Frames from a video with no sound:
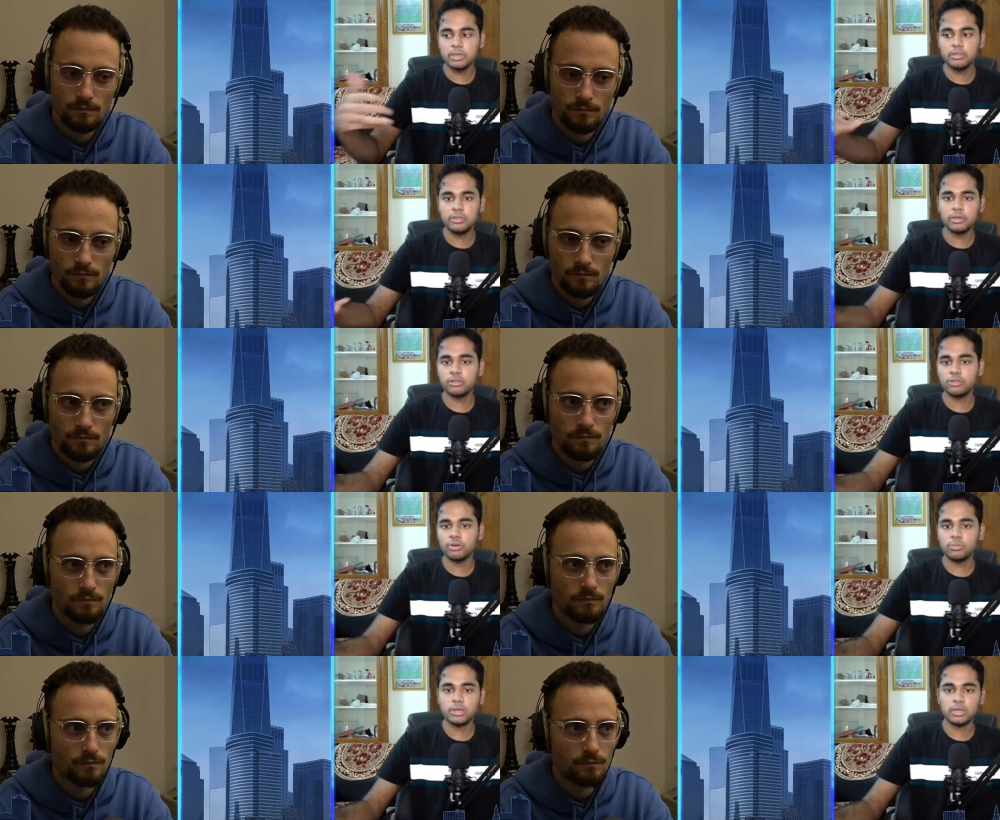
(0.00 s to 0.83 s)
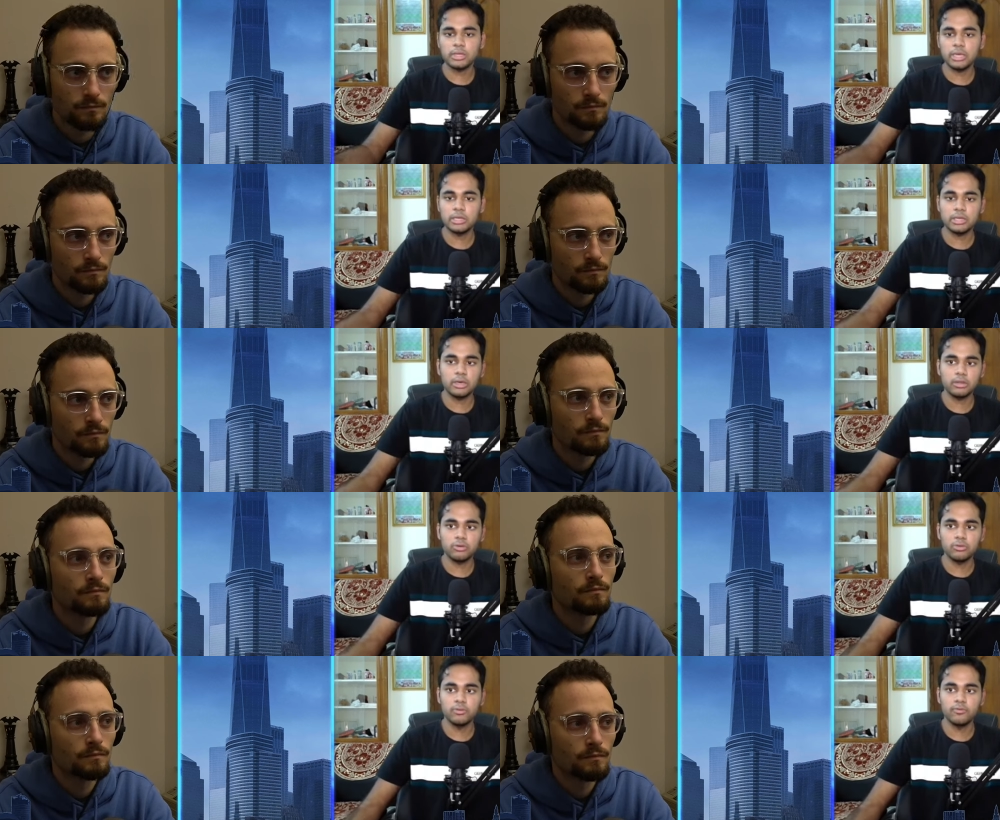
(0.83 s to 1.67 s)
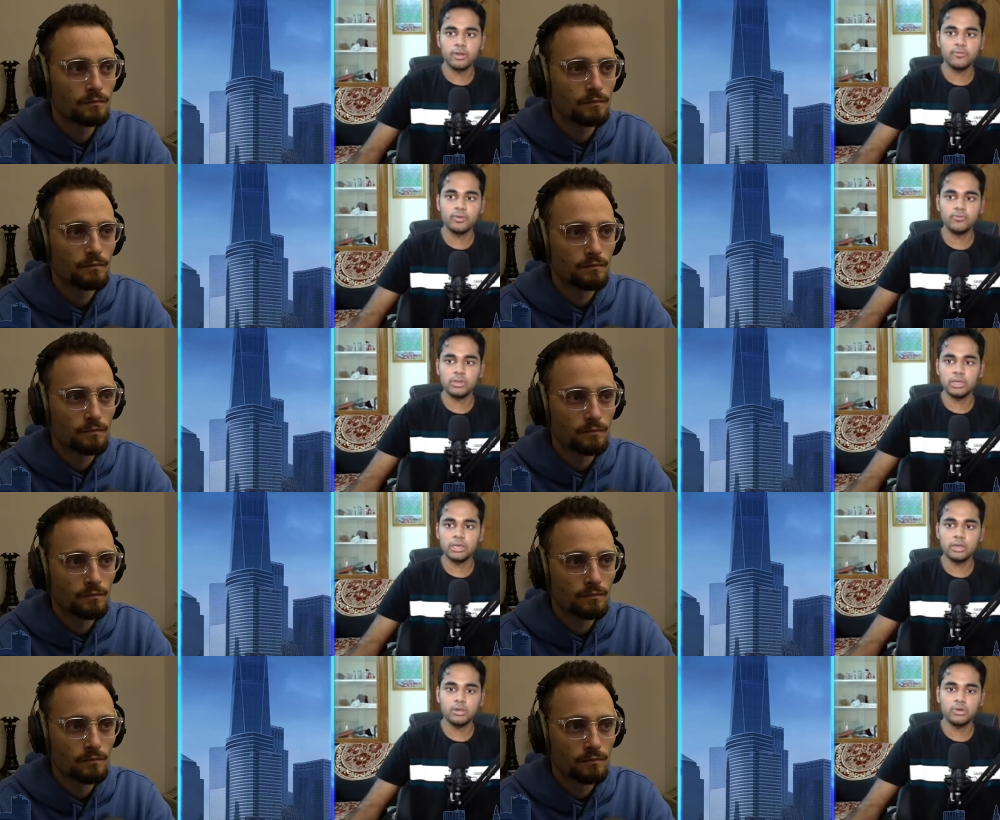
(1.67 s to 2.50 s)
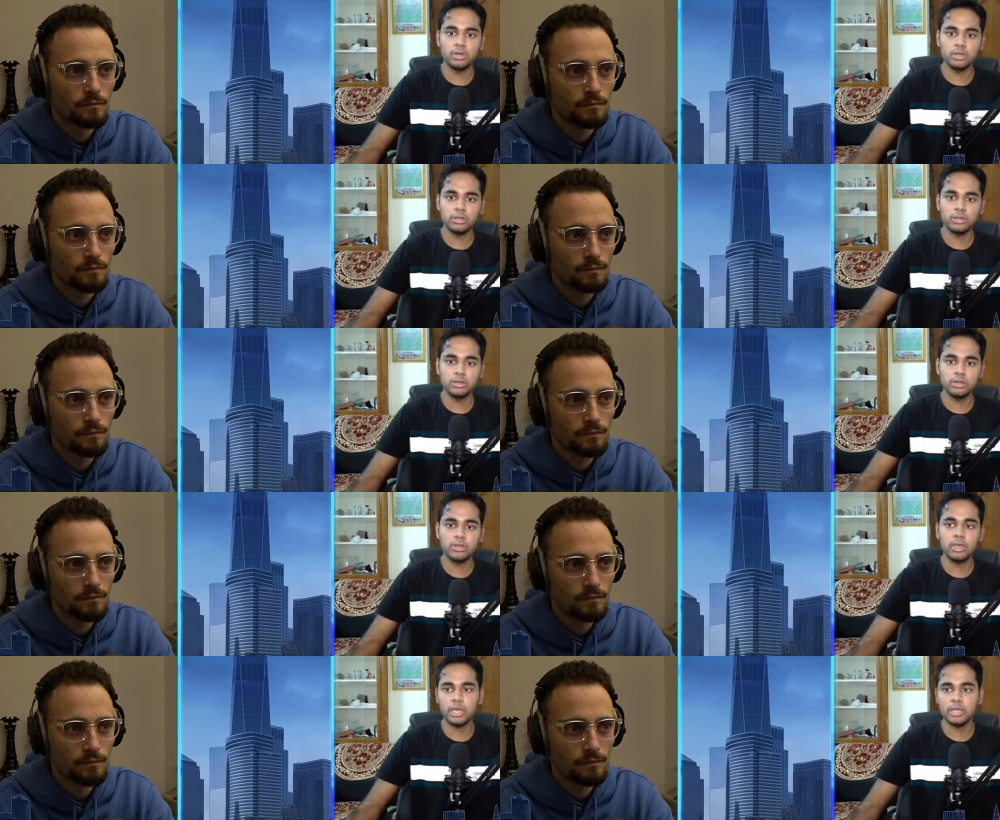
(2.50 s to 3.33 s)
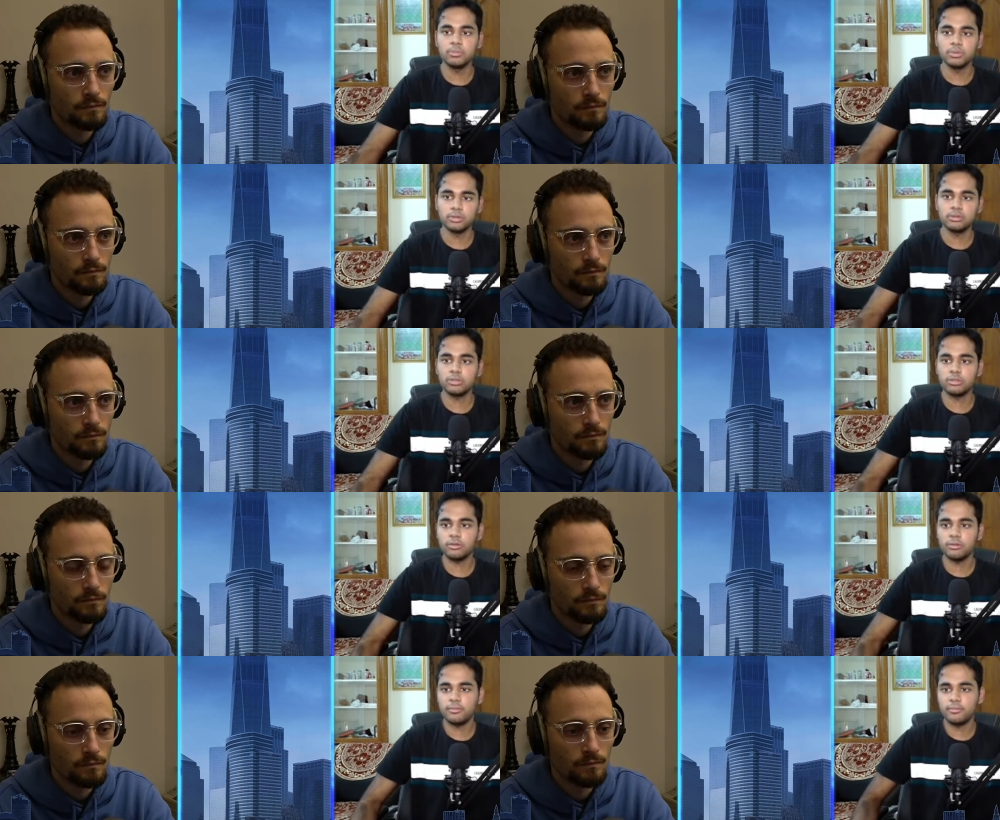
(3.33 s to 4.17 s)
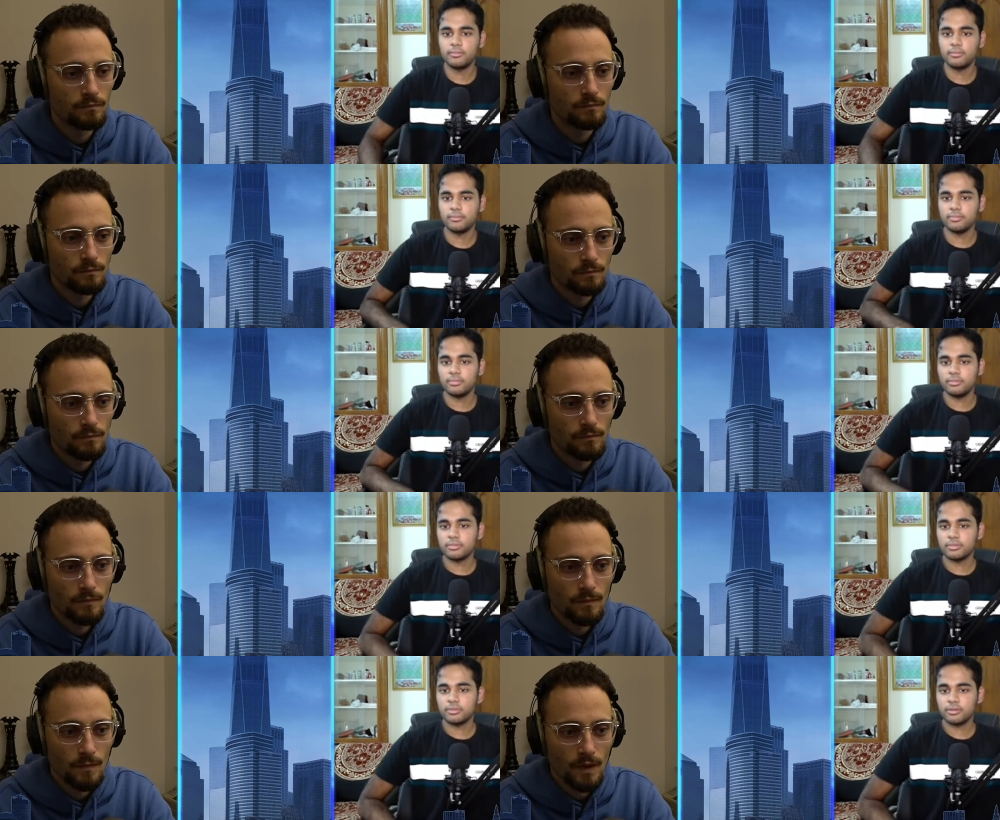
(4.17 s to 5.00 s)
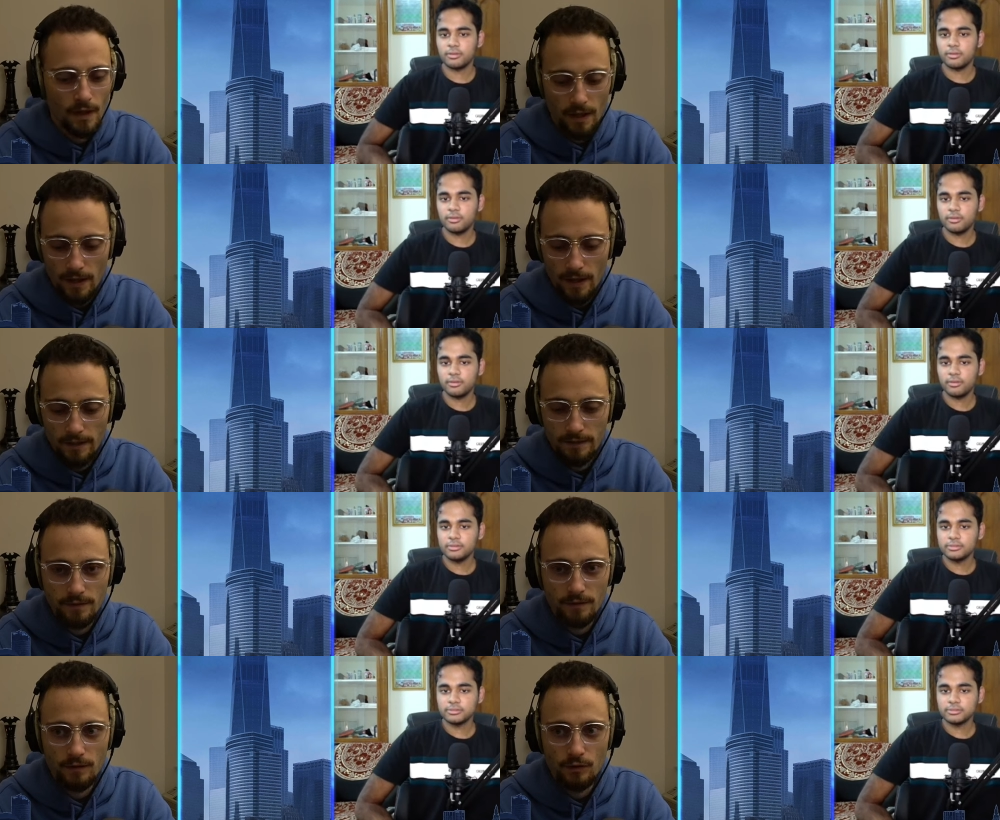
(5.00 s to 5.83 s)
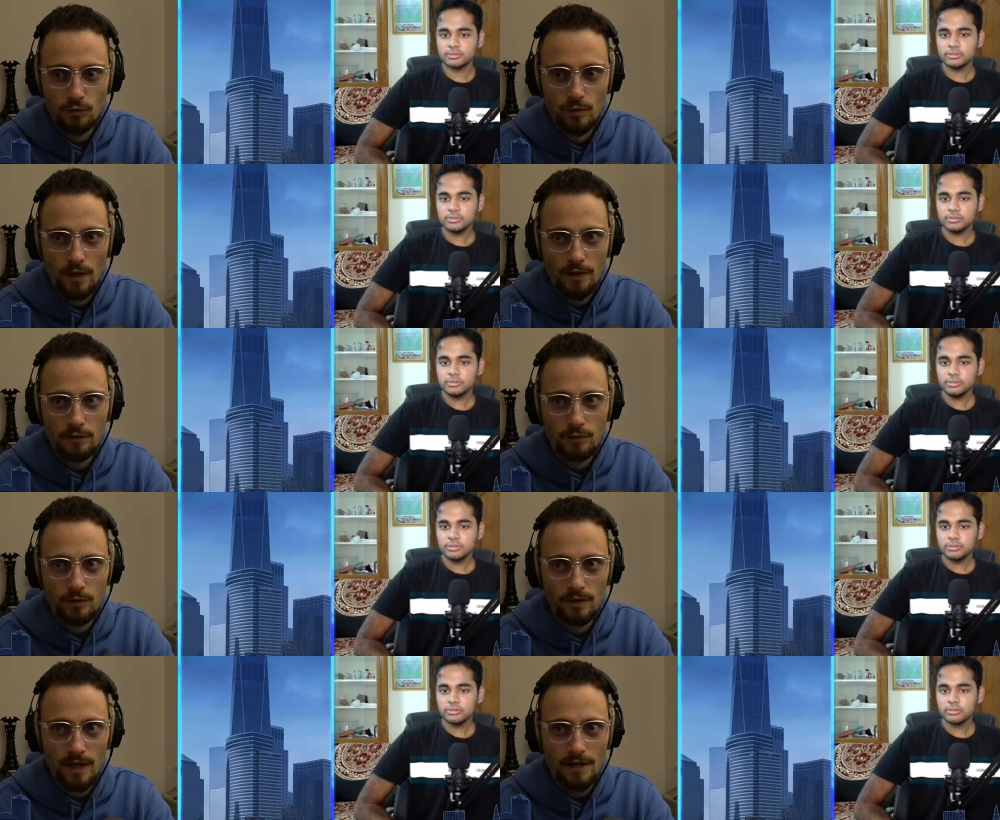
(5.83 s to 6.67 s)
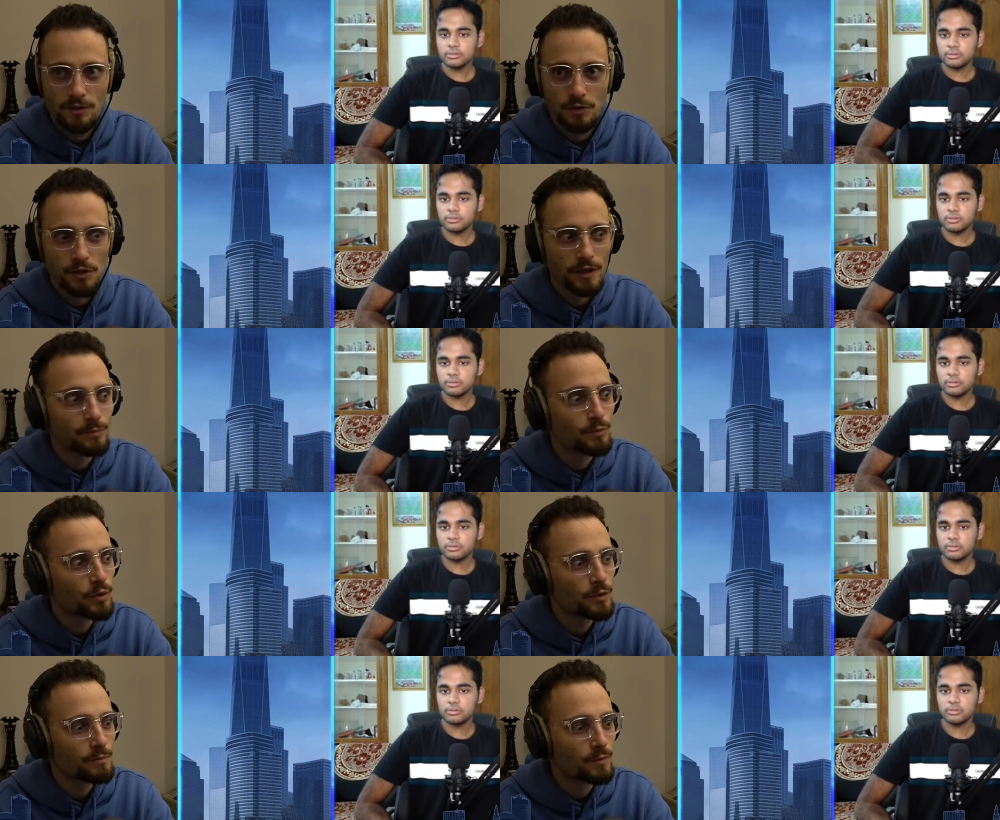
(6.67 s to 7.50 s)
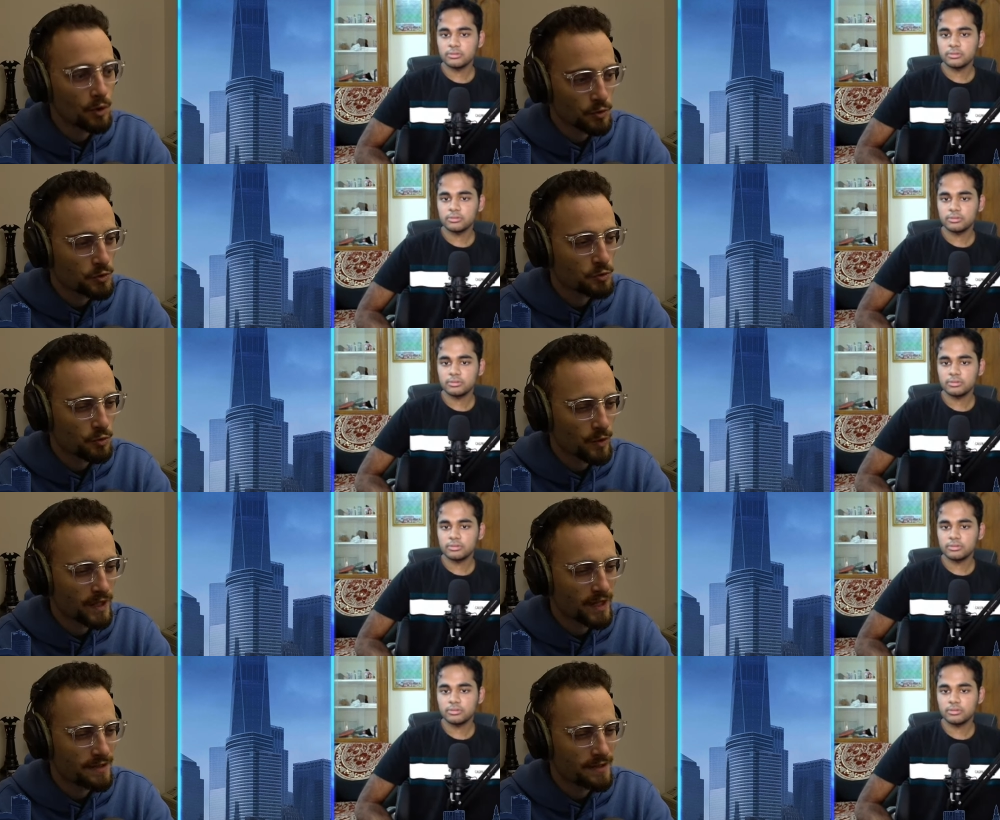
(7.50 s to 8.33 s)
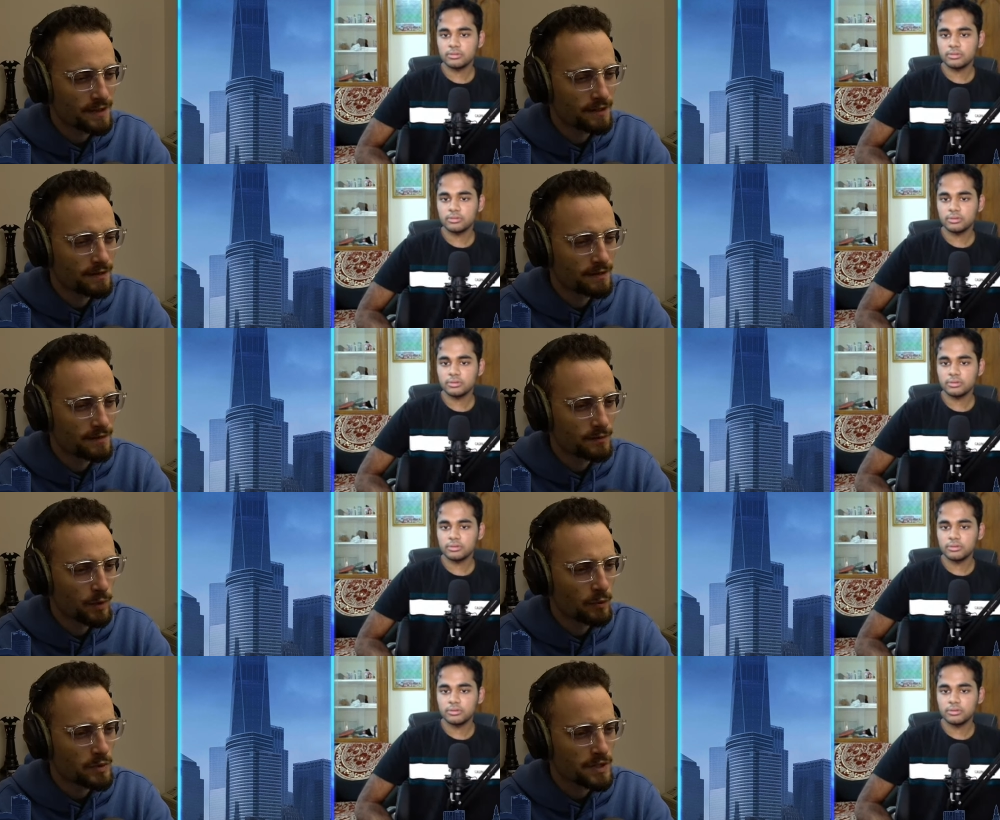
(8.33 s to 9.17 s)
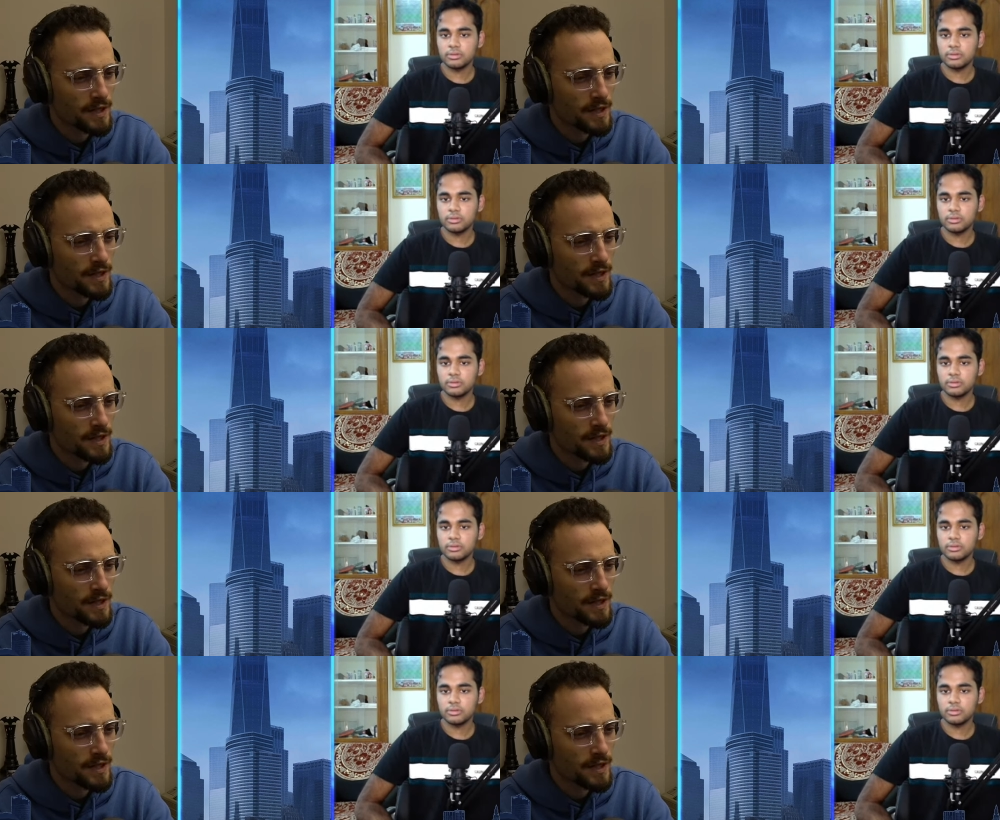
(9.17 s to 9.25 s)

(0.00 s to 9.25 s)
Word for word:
Speaker 1: six norms and gained around 150 Elo in eight
Speaker 2: months. And you got your last GM norm also 2018. When was